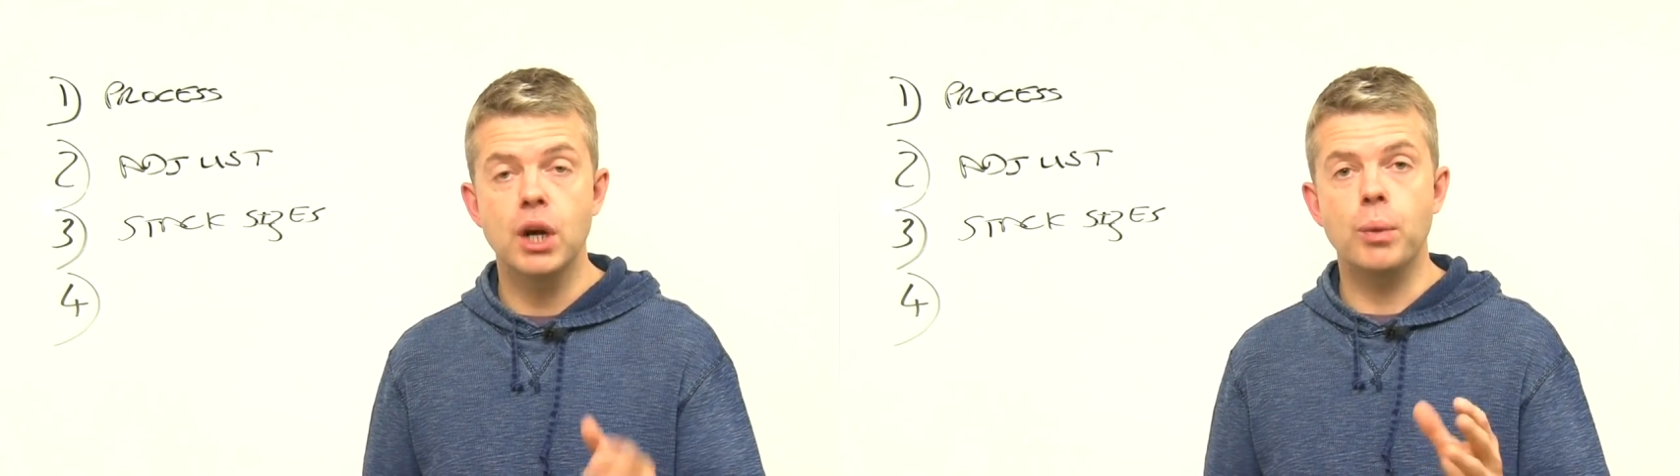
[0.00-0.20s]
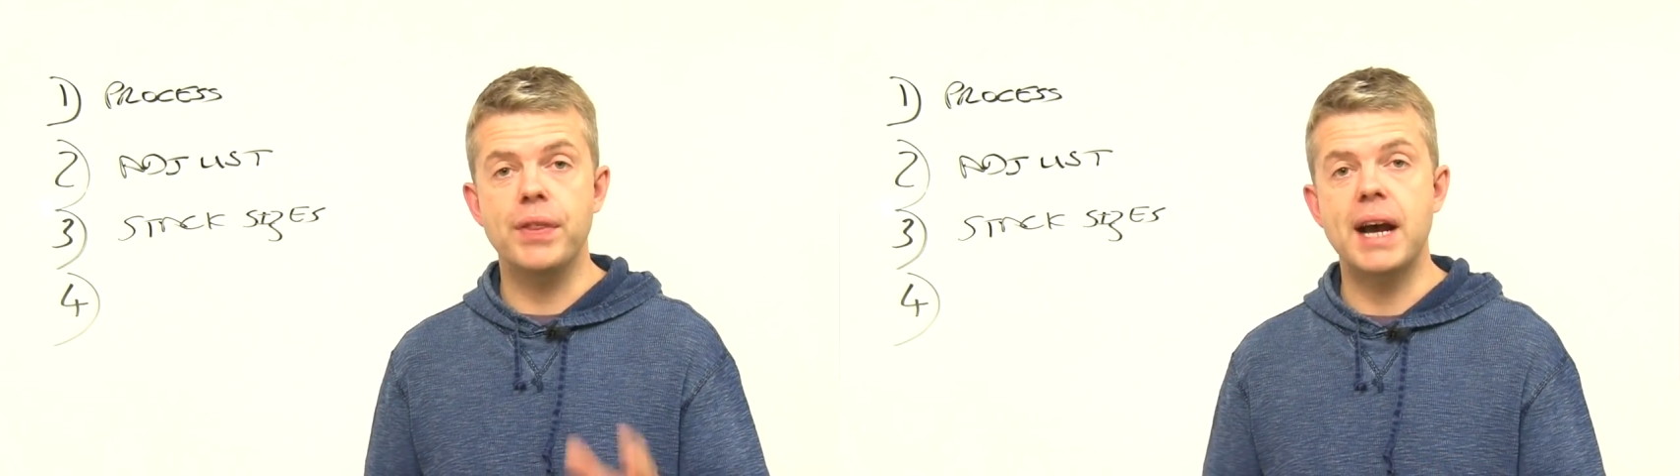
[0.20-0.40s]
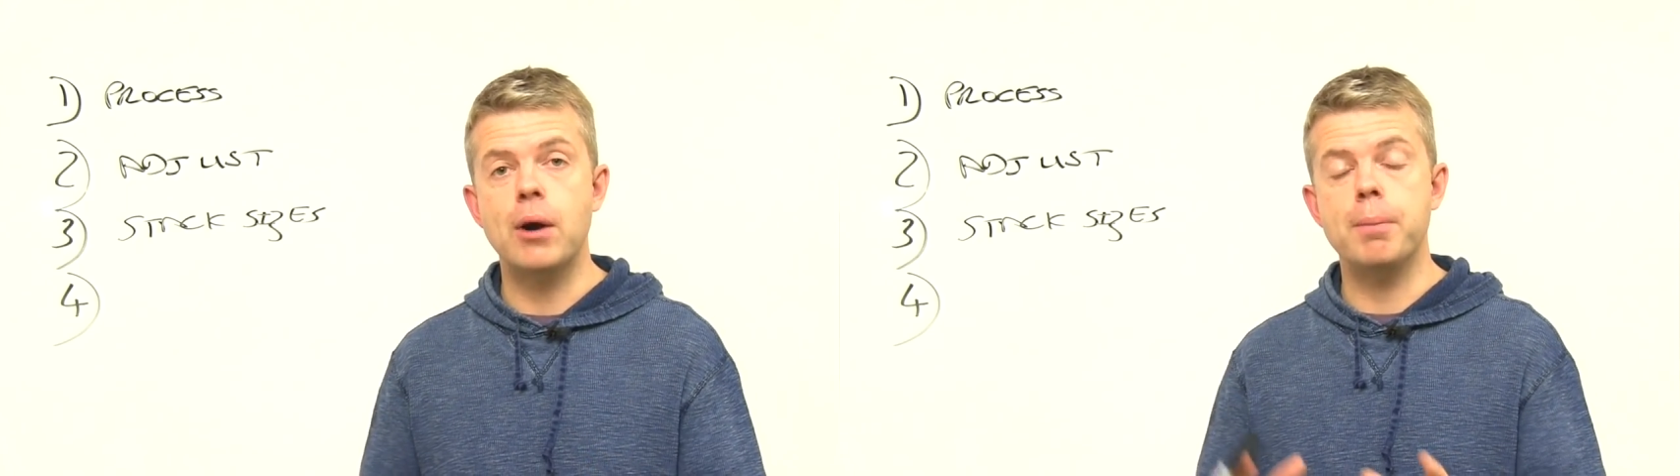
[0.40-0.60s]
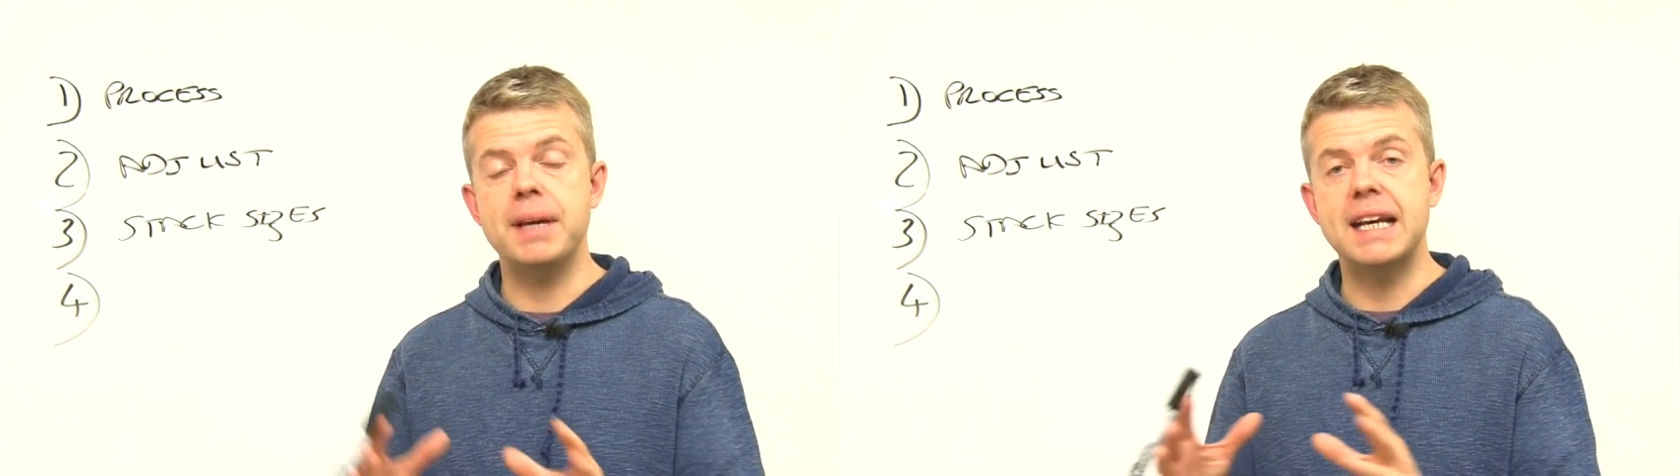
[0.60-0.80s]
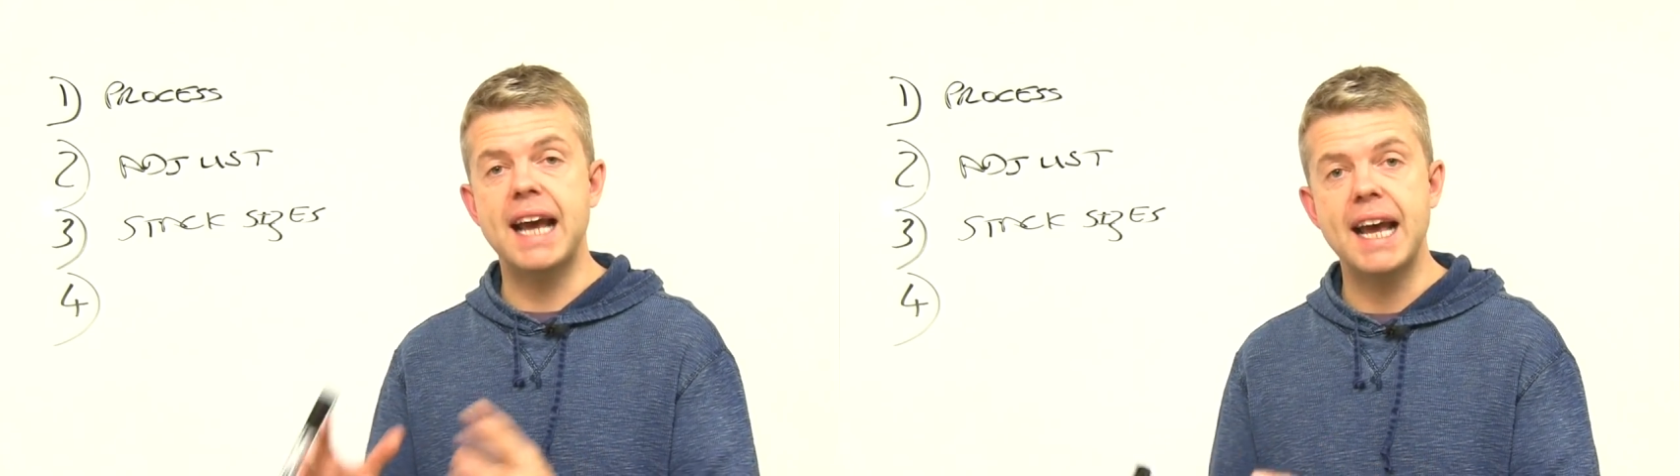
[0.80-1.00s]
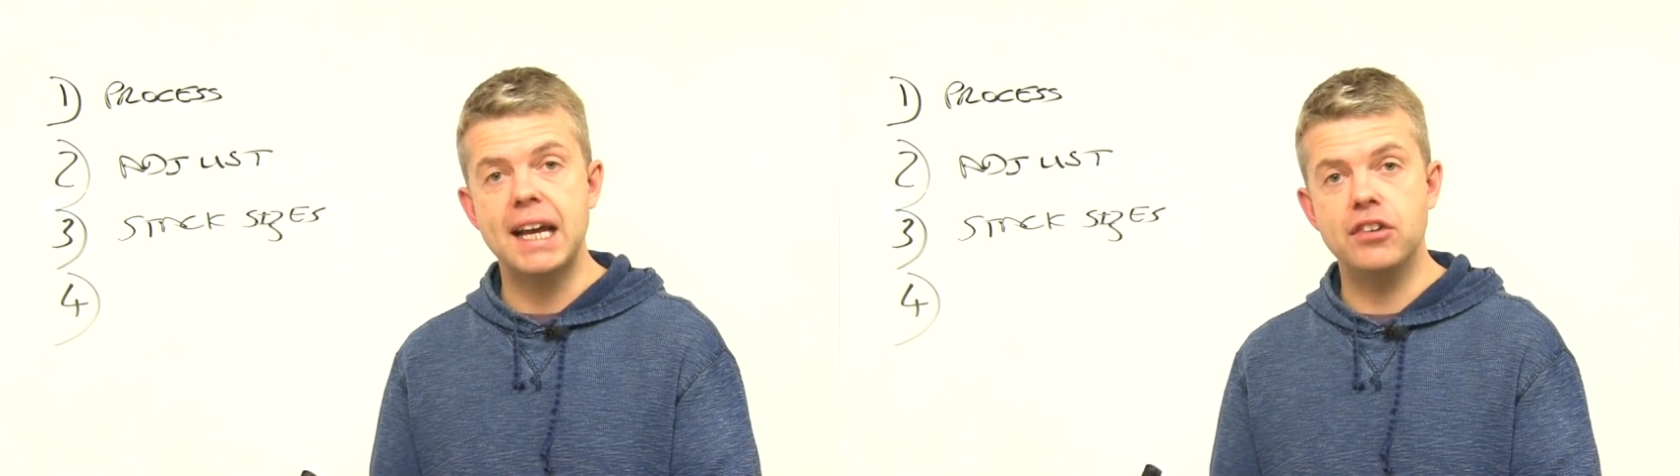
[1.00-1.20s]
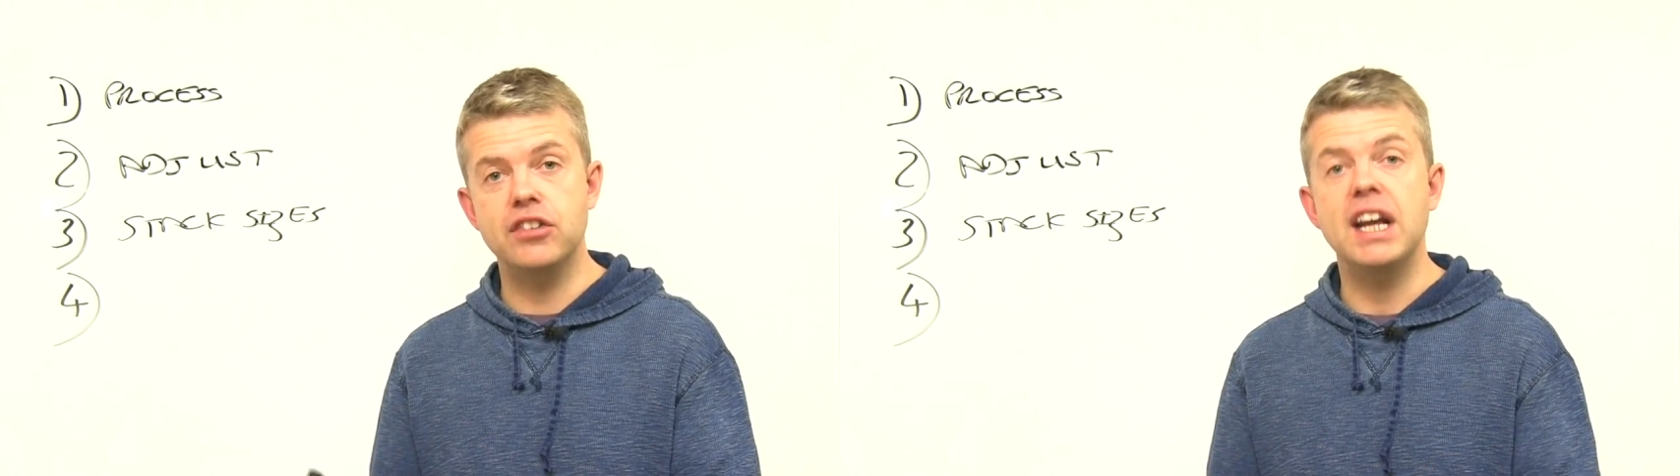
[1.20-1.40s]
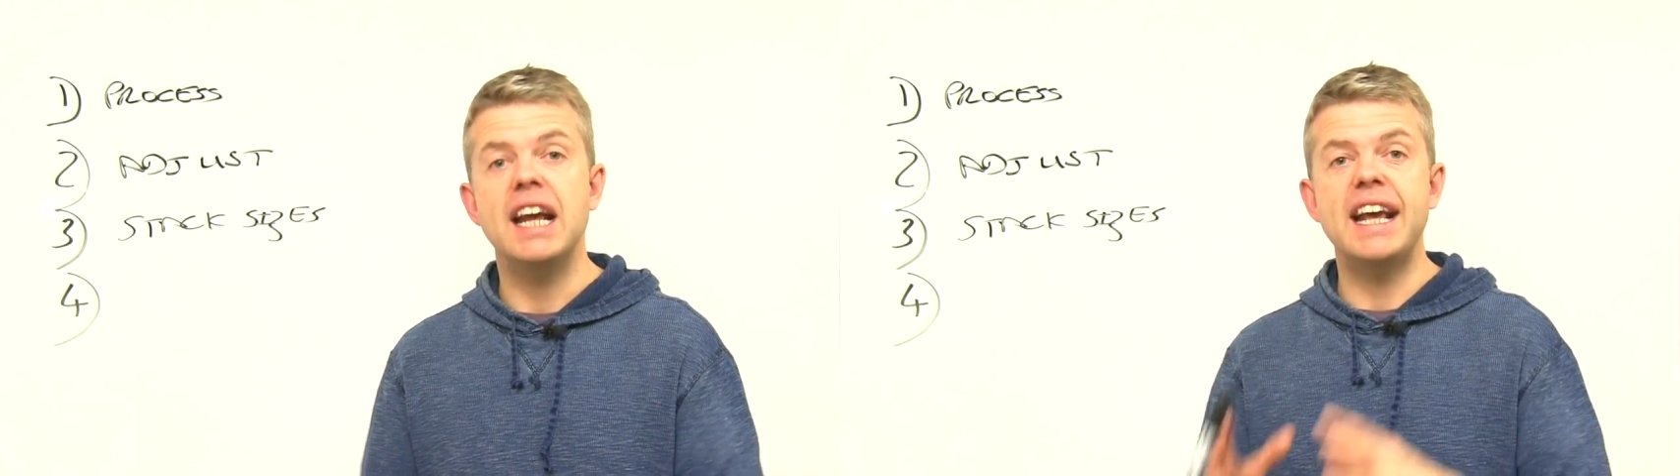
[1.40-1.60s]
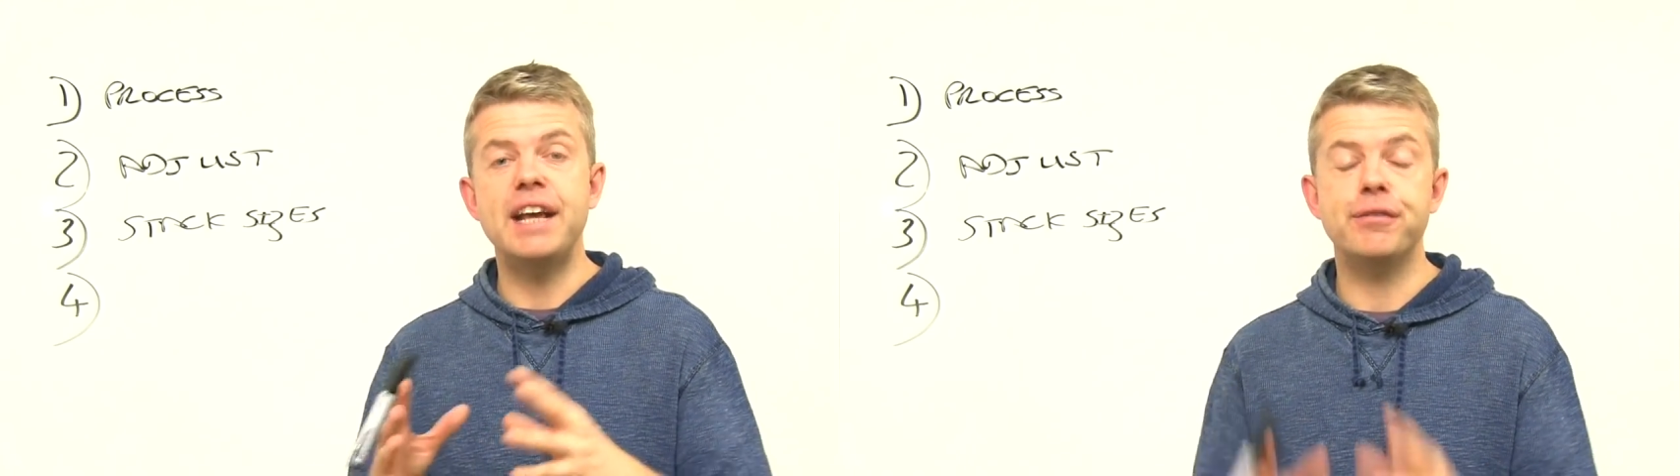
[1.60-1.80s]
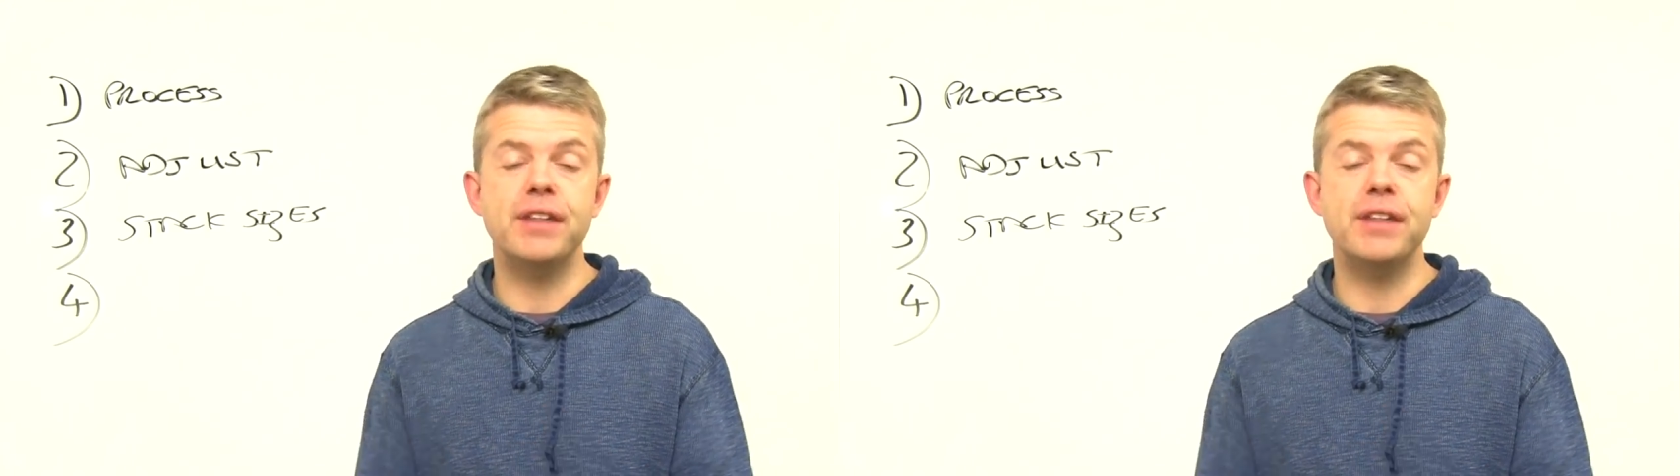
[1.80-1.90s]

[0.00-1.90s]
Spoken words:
without a big edge if